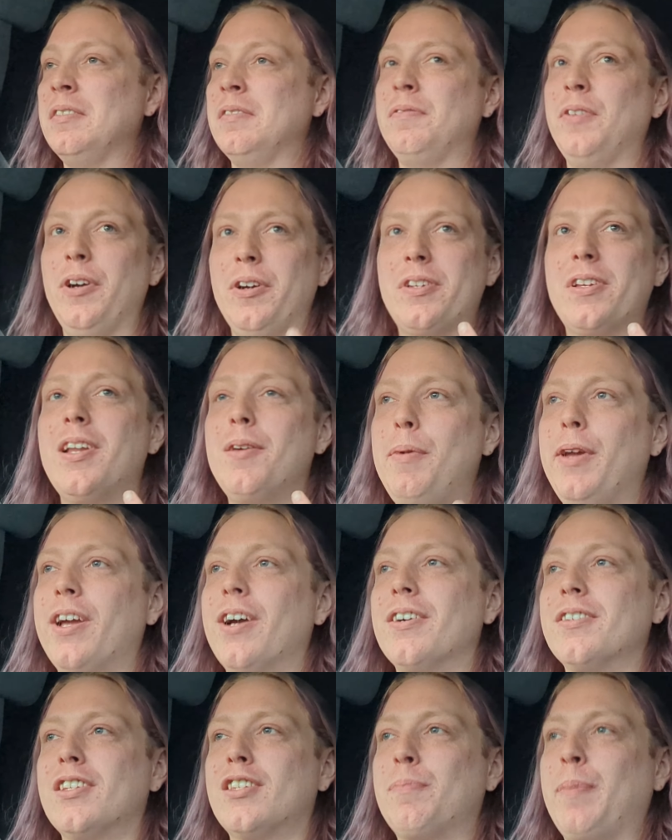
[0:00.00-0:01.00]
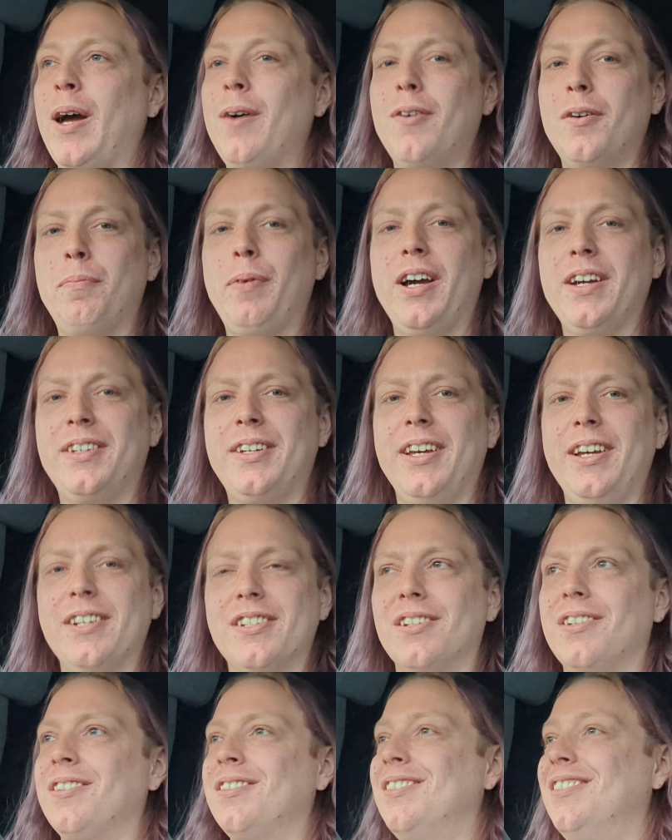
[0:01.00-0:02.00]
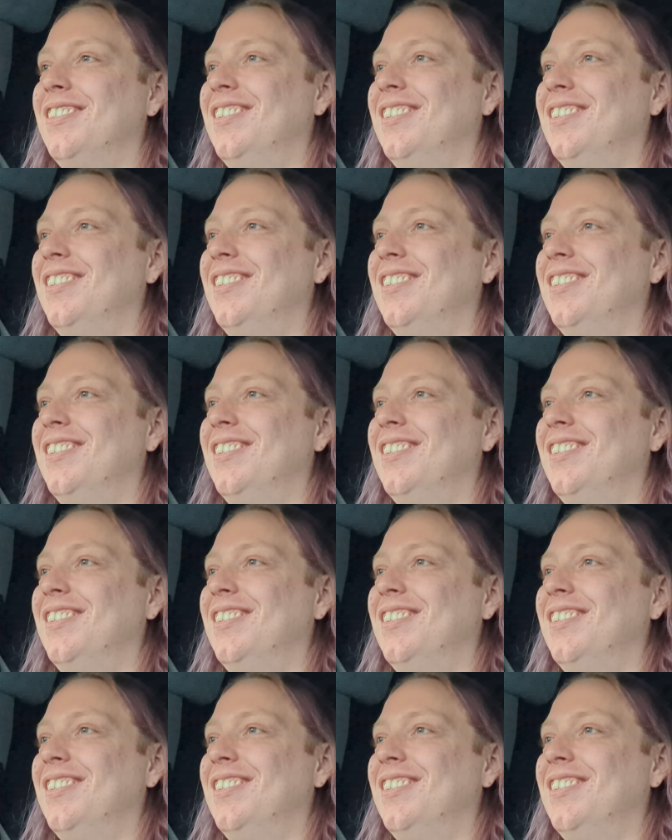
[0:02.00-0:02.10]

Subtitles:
Firstly, because it's powered by diesel,